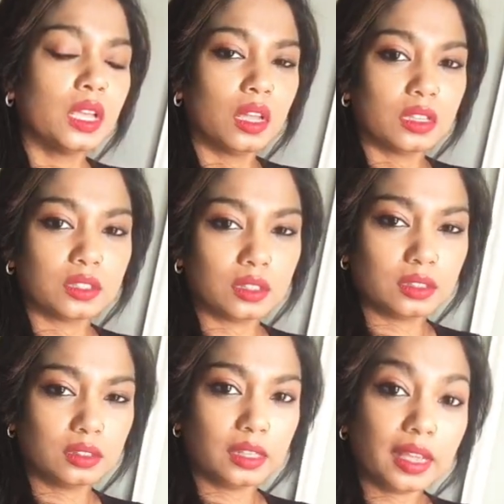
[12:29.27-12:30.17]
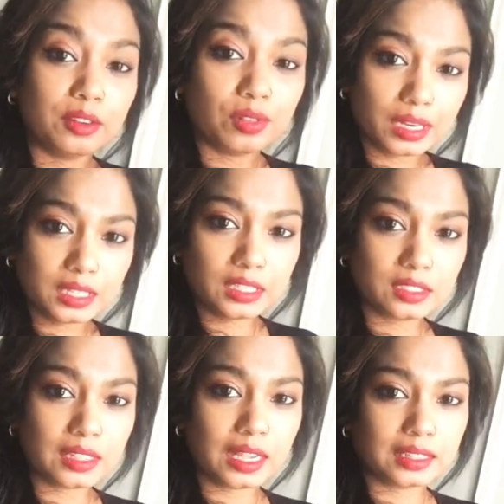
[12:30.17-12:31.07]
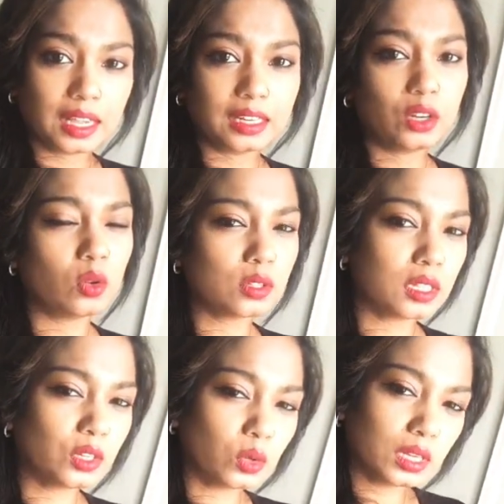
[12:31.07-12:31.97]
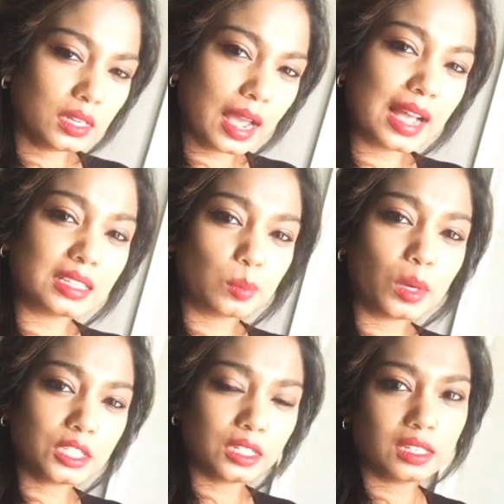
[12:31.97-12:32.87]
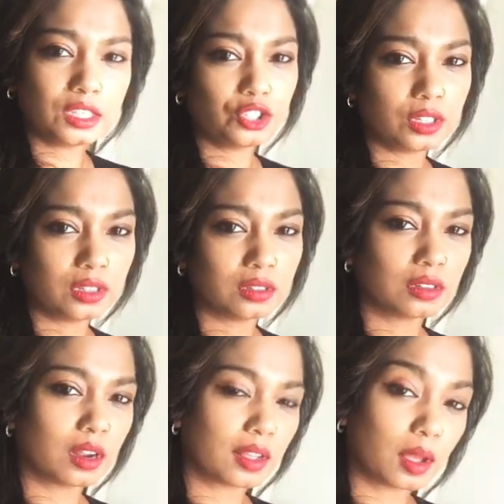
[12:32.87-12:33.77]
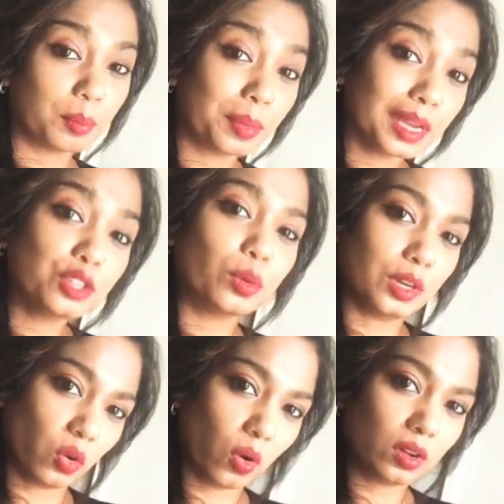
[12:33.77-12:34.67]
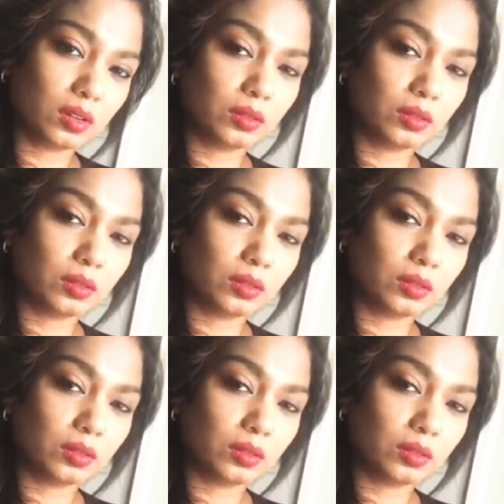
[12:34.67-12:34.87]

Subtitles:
So there are advantages like that. And also they don't need as much attention compared to a dog.